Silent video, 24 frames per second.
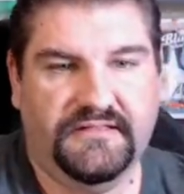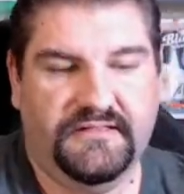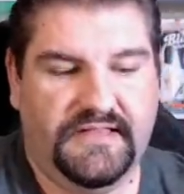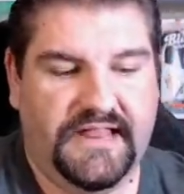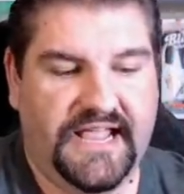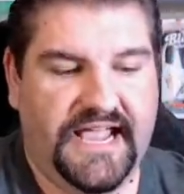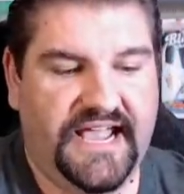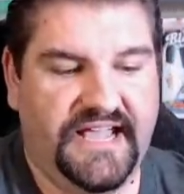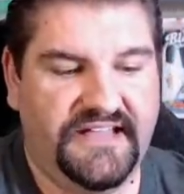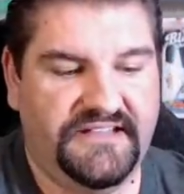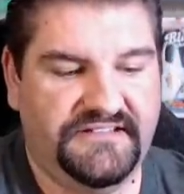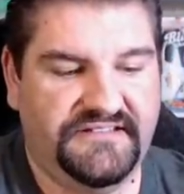
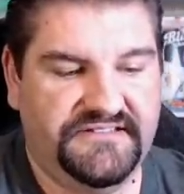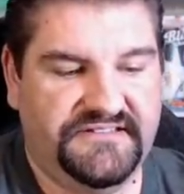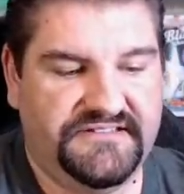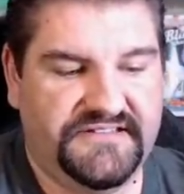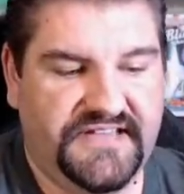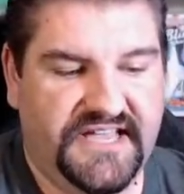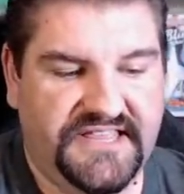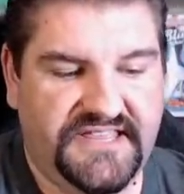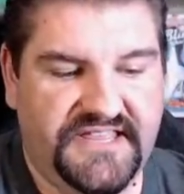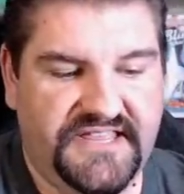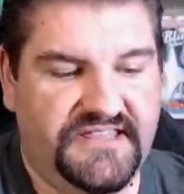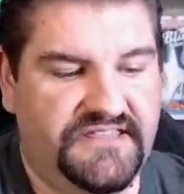and
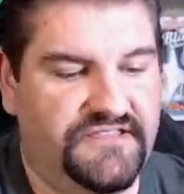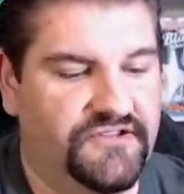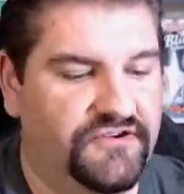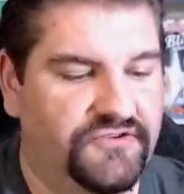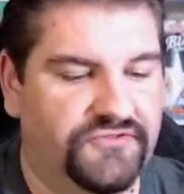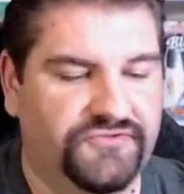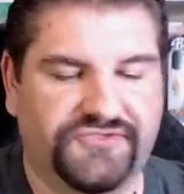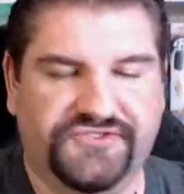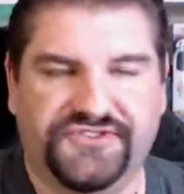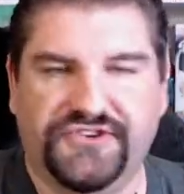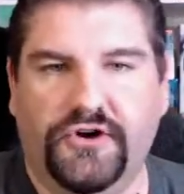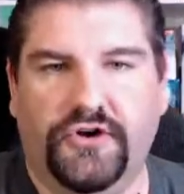and then
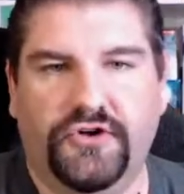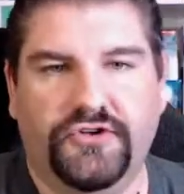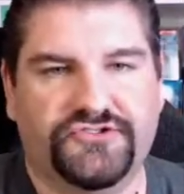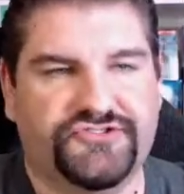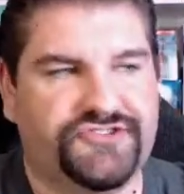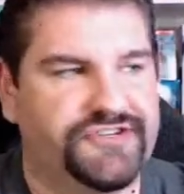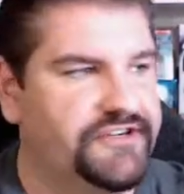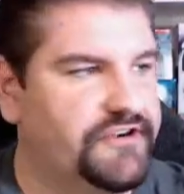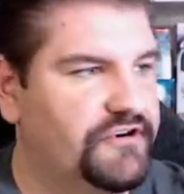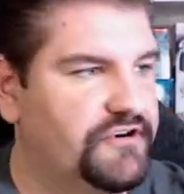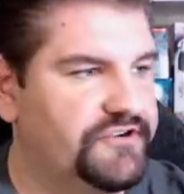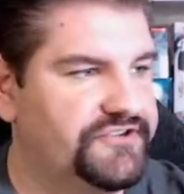those
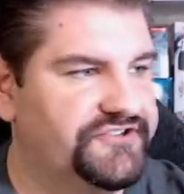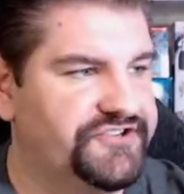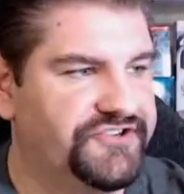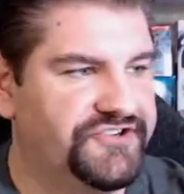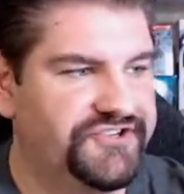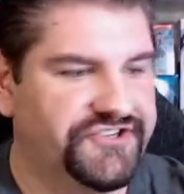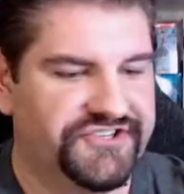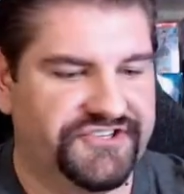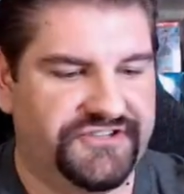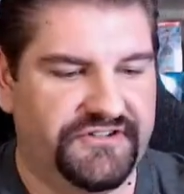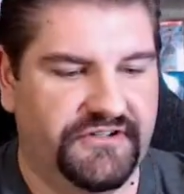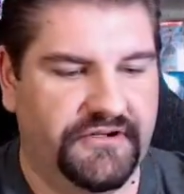alternate arts are
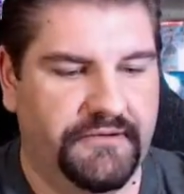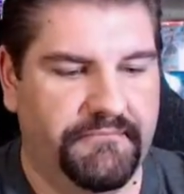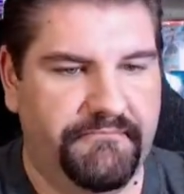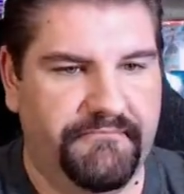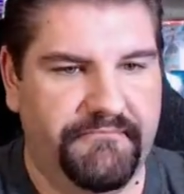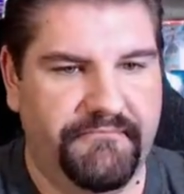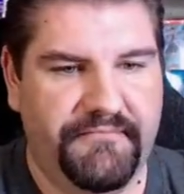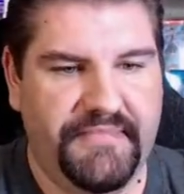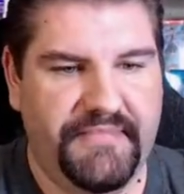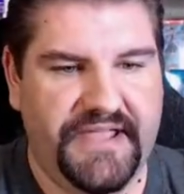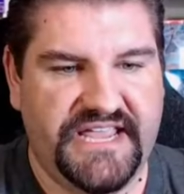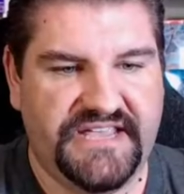just
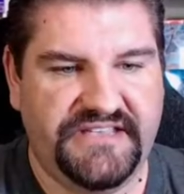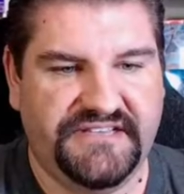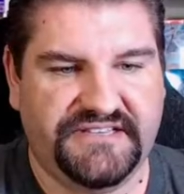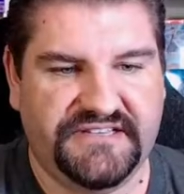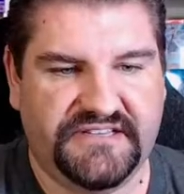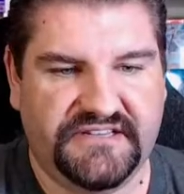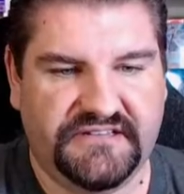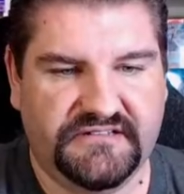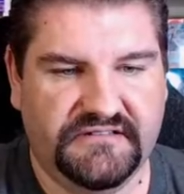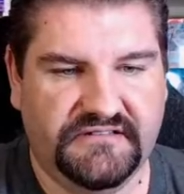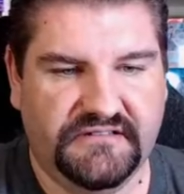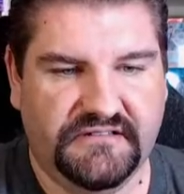
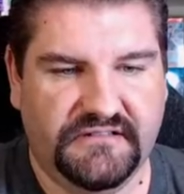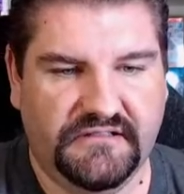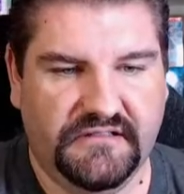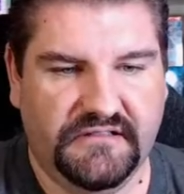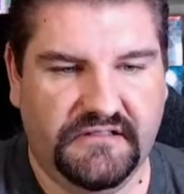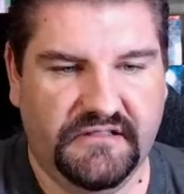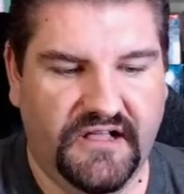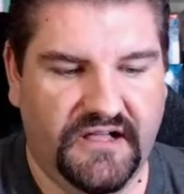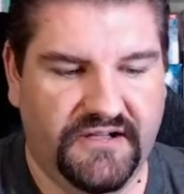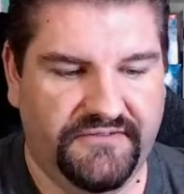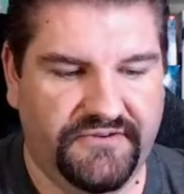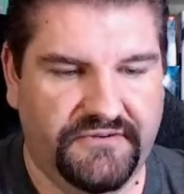amazing.
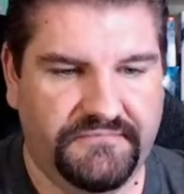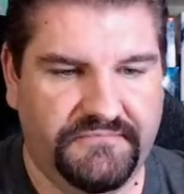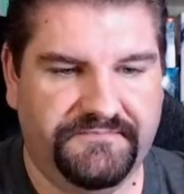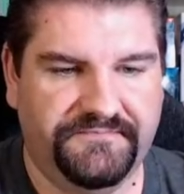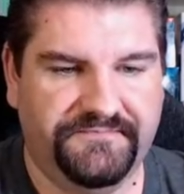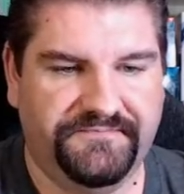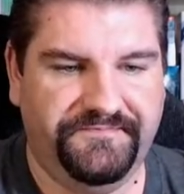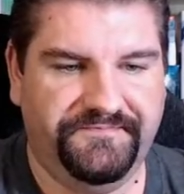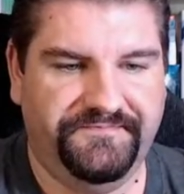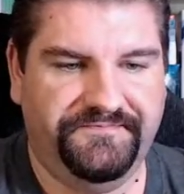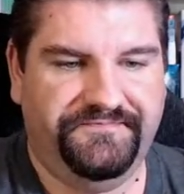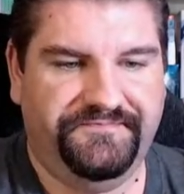Love them,
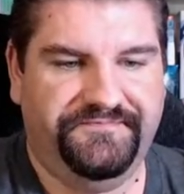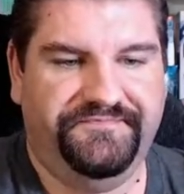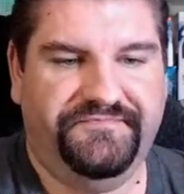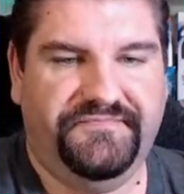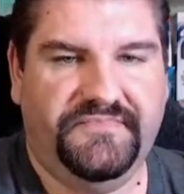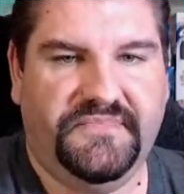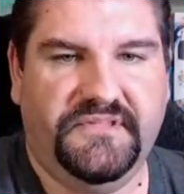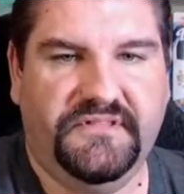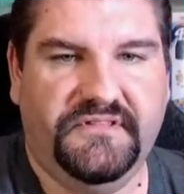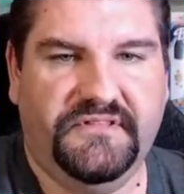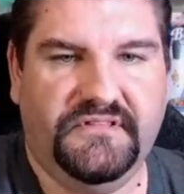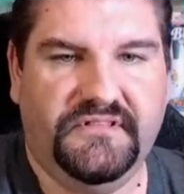
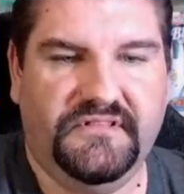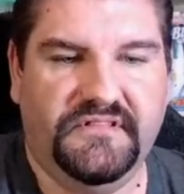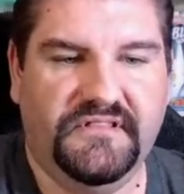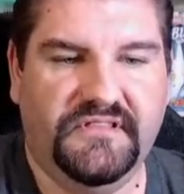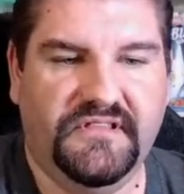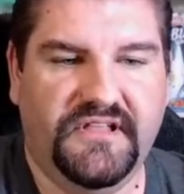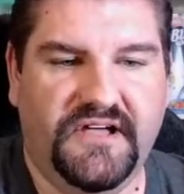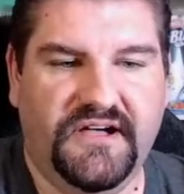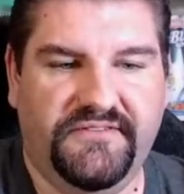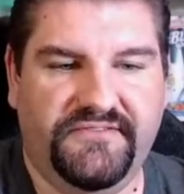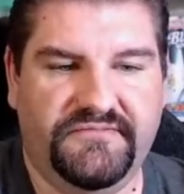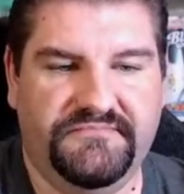
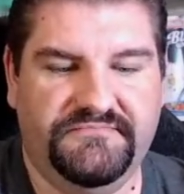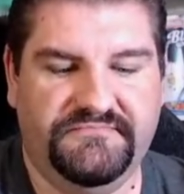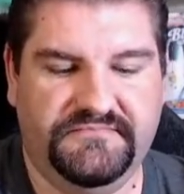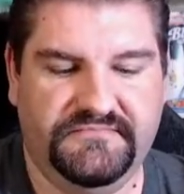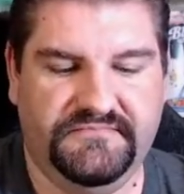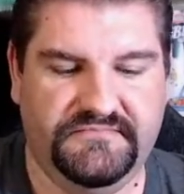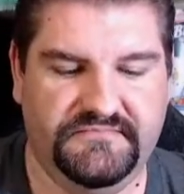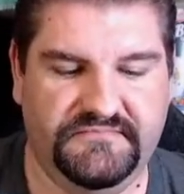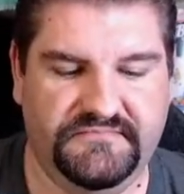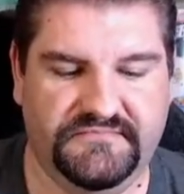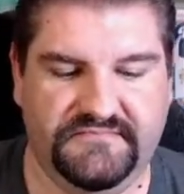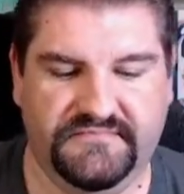love them.
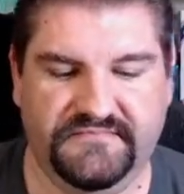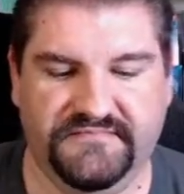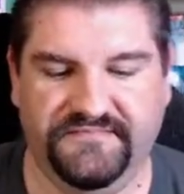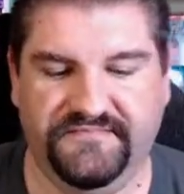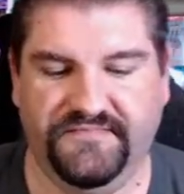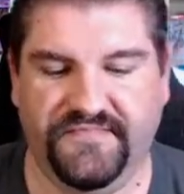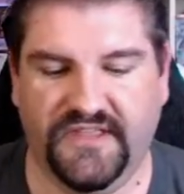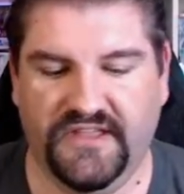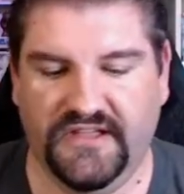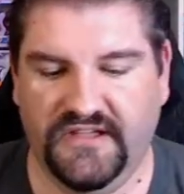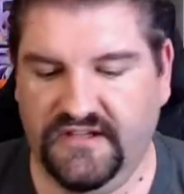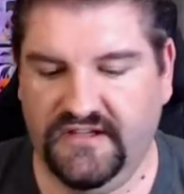
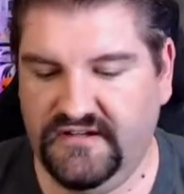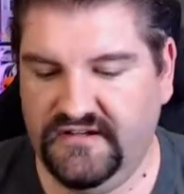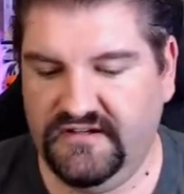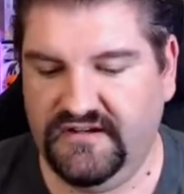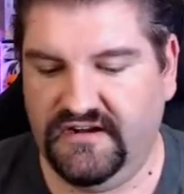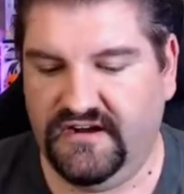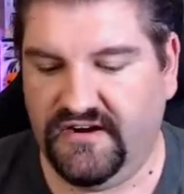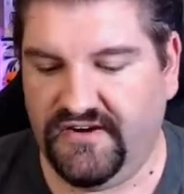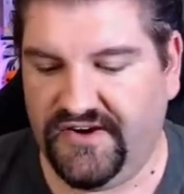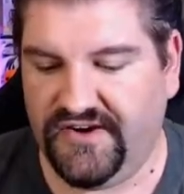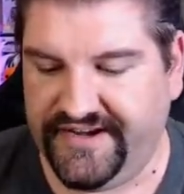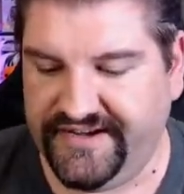
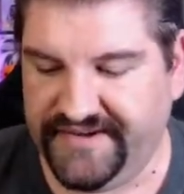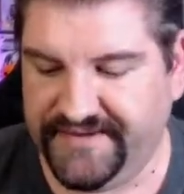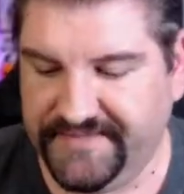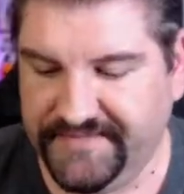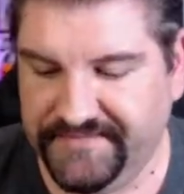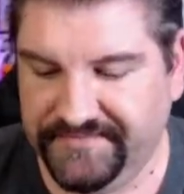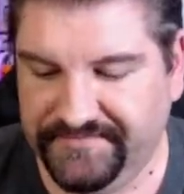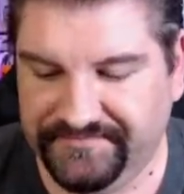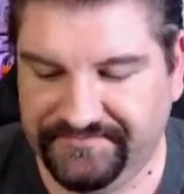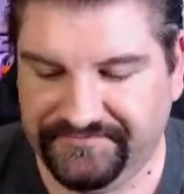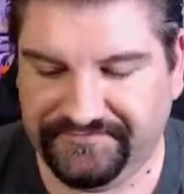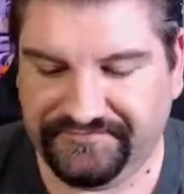All right,
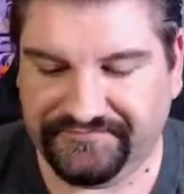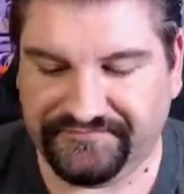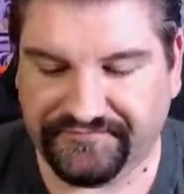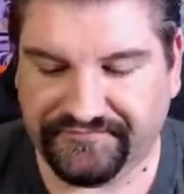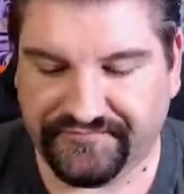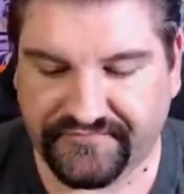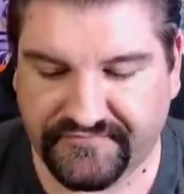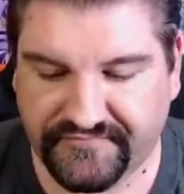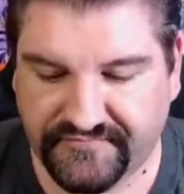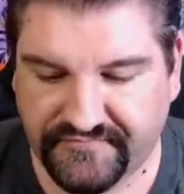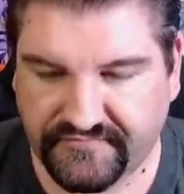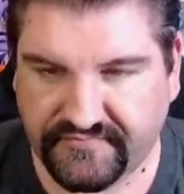
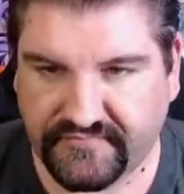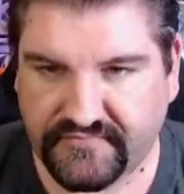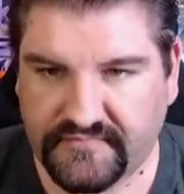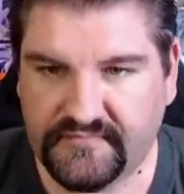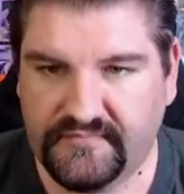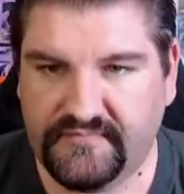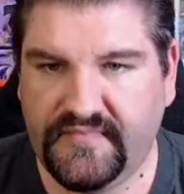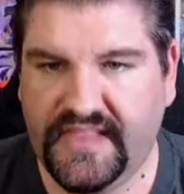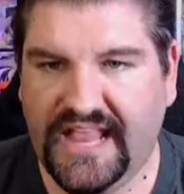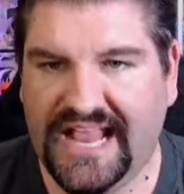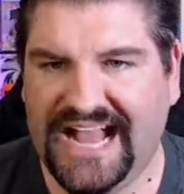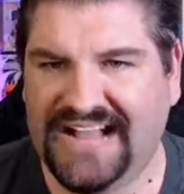
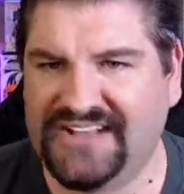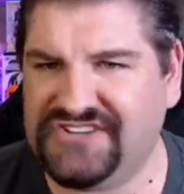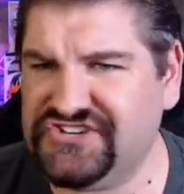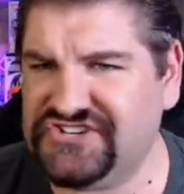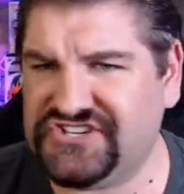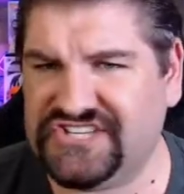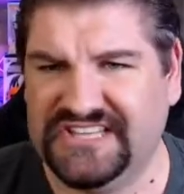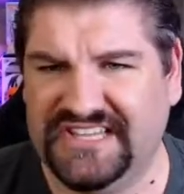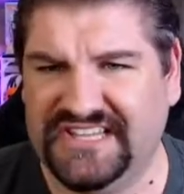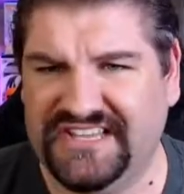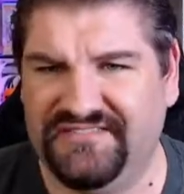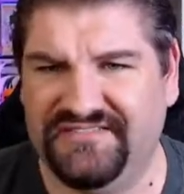I just
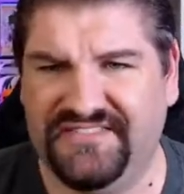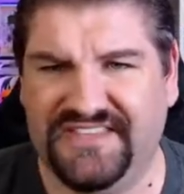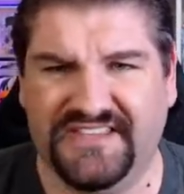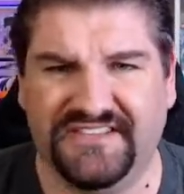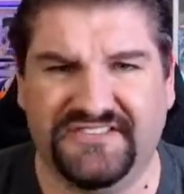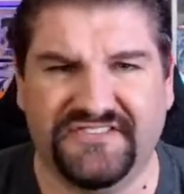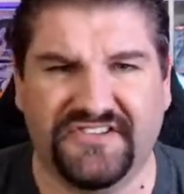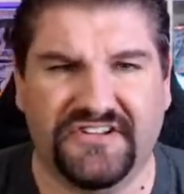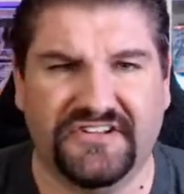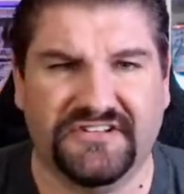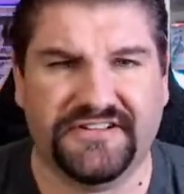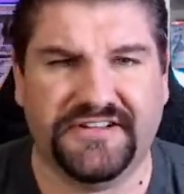leave these
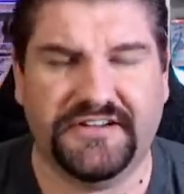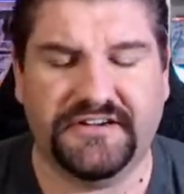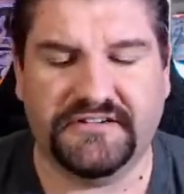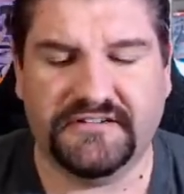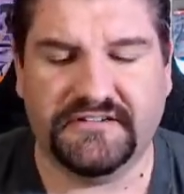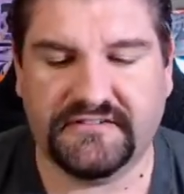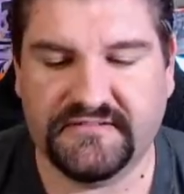all here.